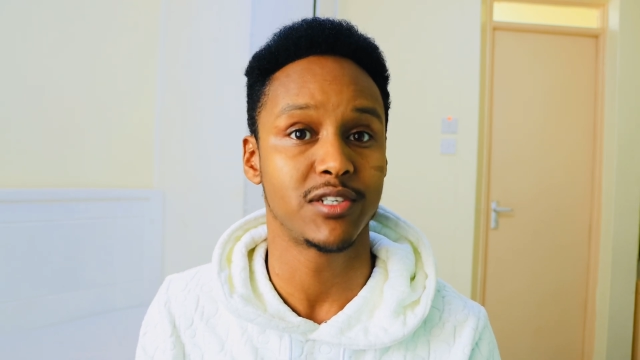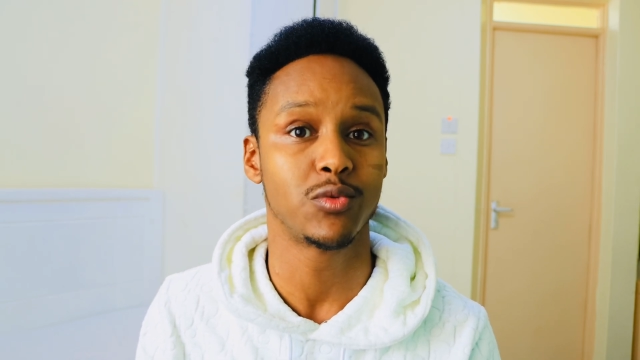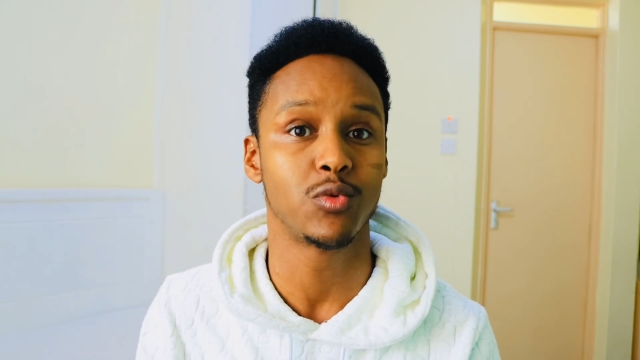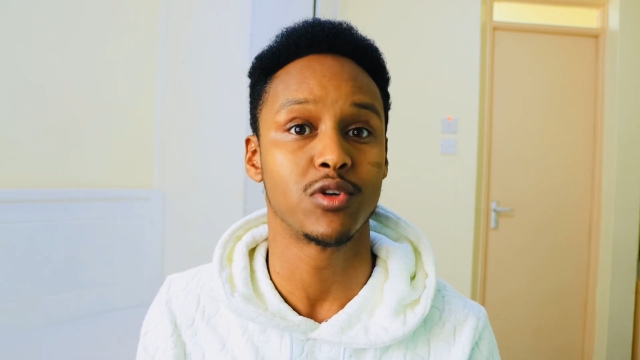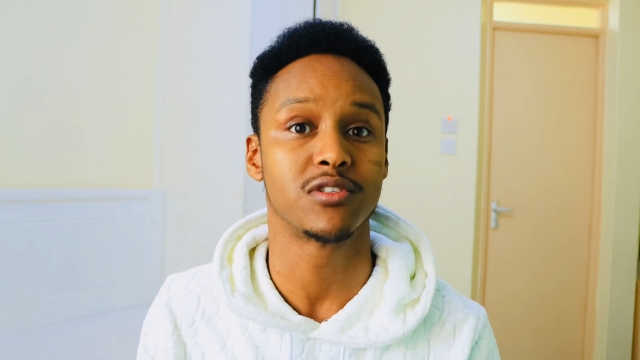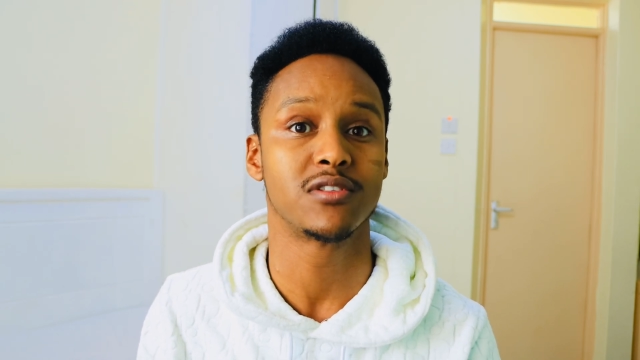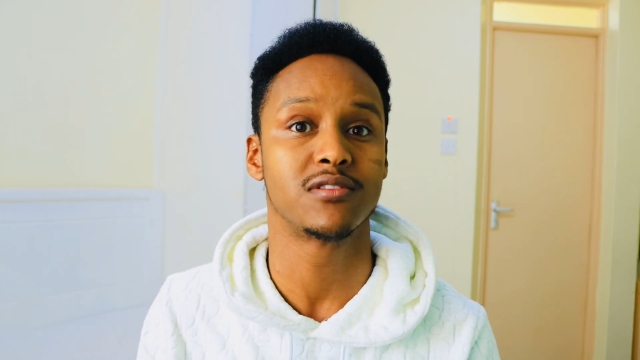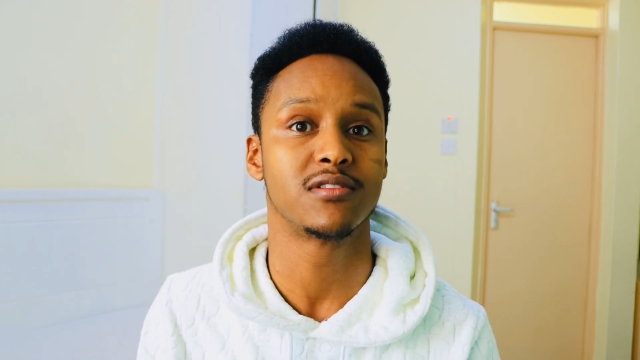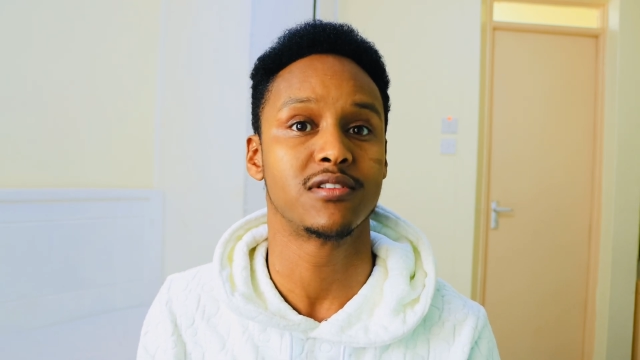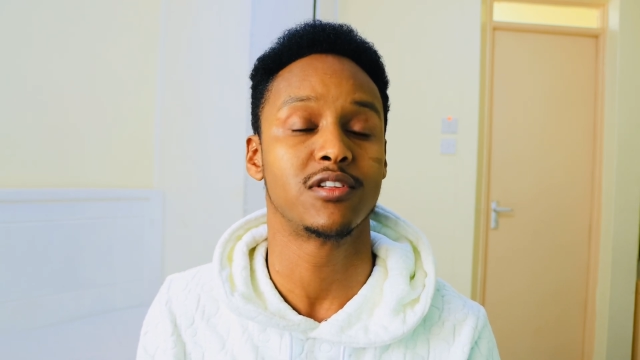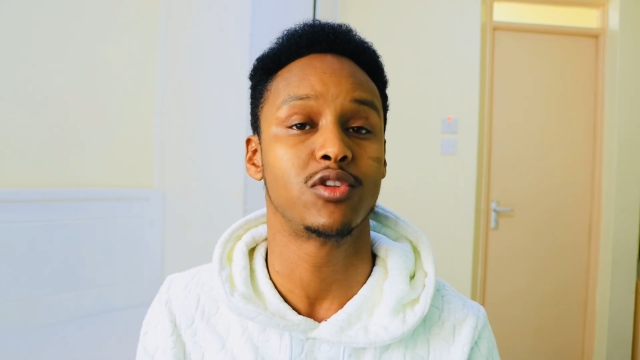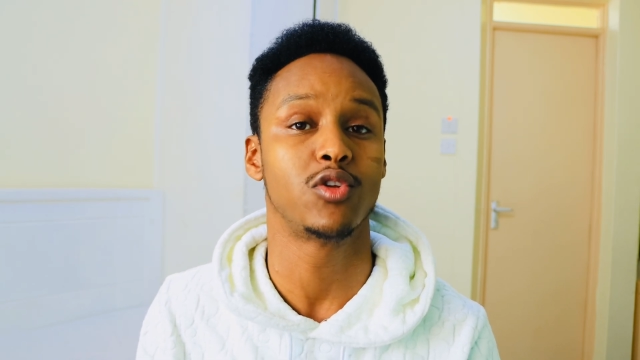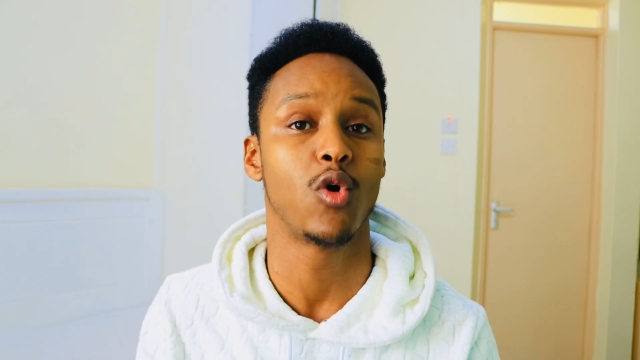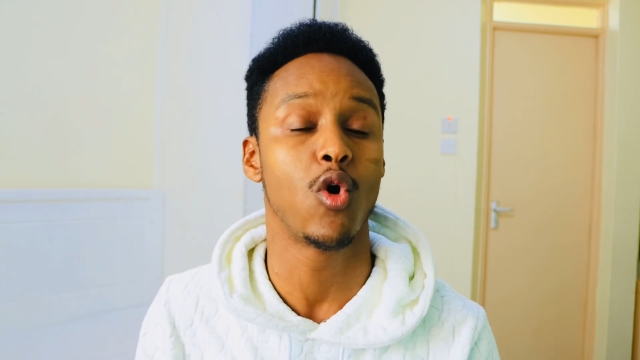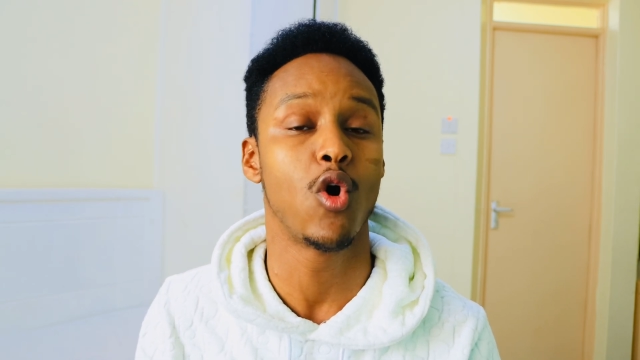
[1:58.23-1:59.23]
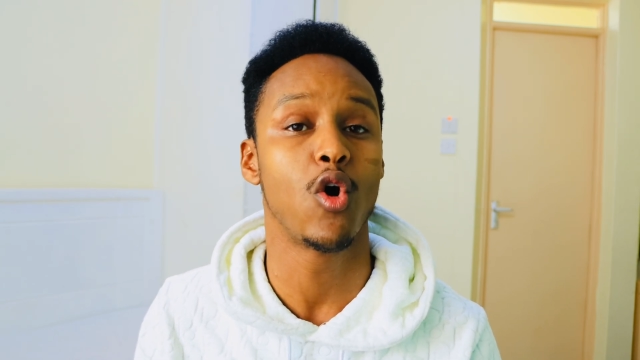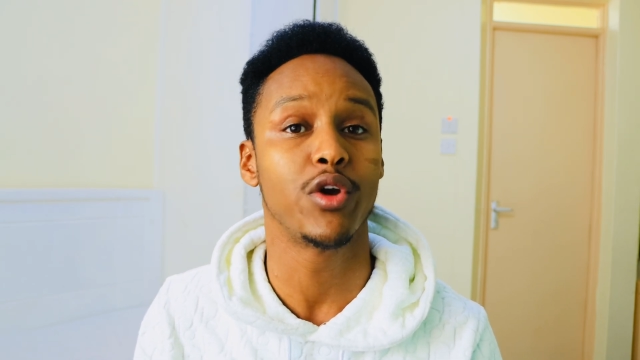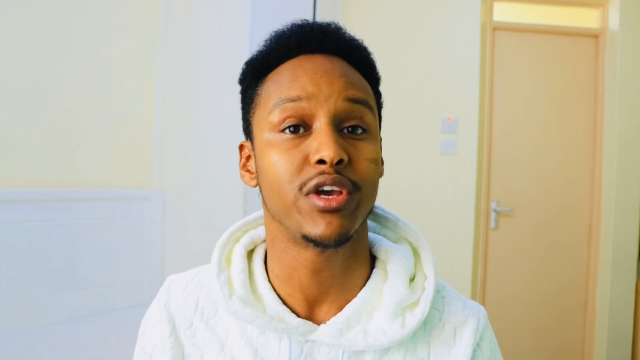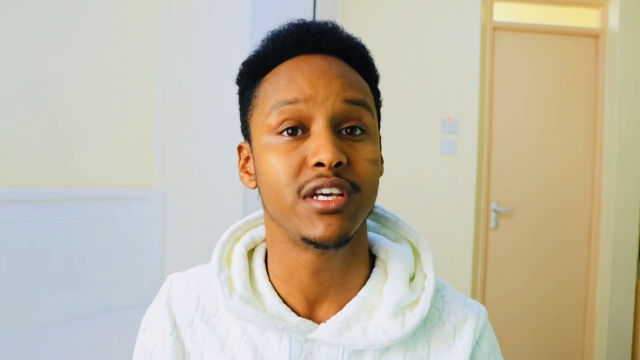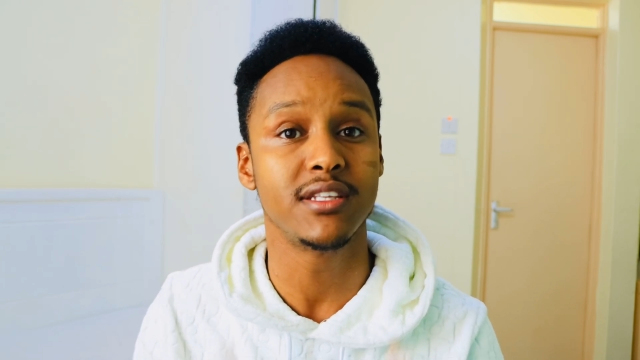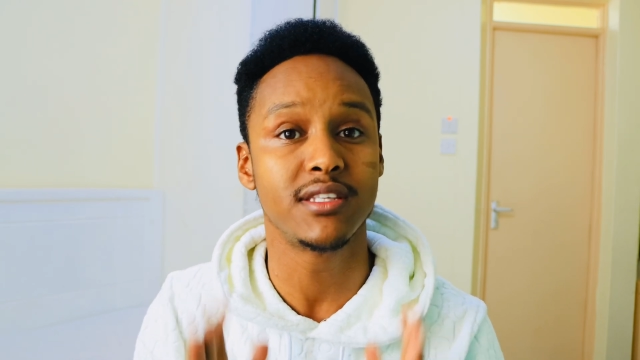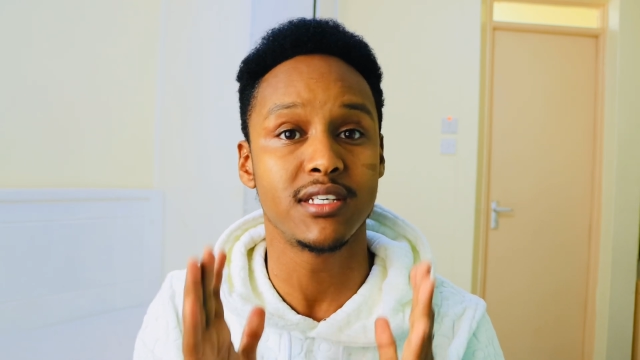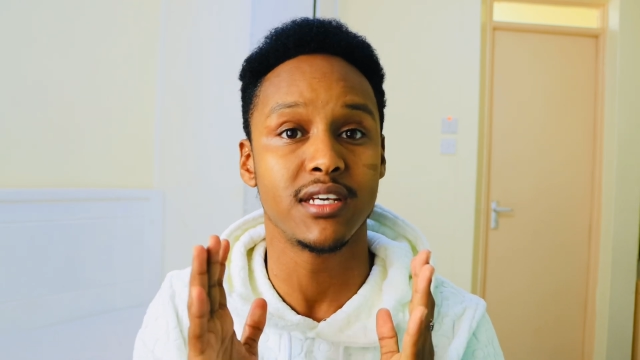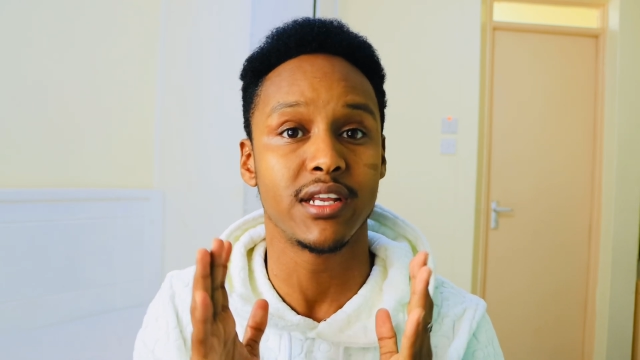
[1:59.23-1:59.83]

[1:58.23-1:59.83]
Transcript: was the OET